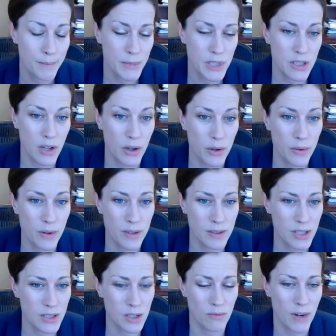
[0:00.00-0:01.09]
So
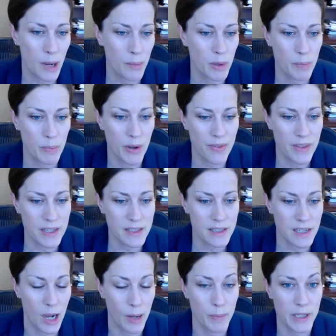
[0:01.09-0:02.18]
just to wrap up on this
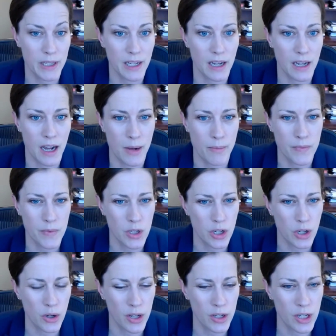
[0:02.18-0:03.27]
topic,
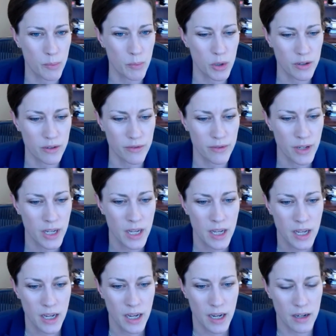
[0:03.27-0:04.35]
a number
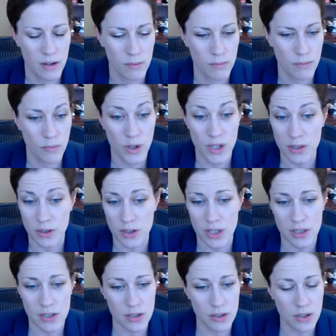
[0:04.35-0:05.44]
of research
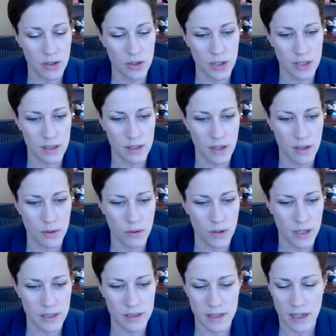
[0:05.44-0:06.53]
institutions and other
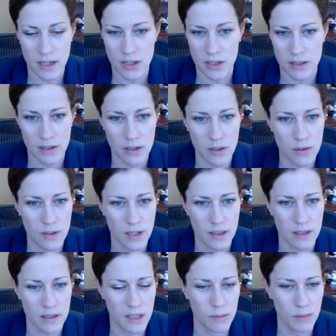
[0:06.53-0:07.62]
organizations, including
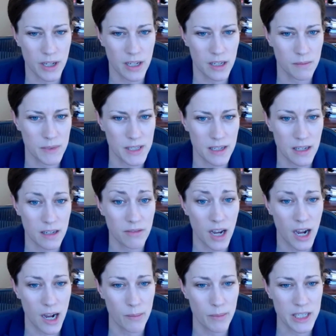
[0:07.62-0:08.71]
the AAMC, have
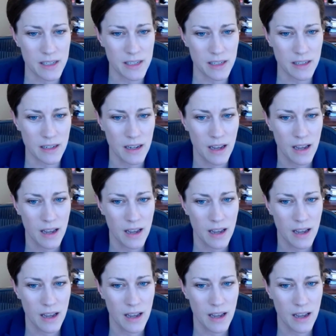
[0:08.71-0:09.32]
commented.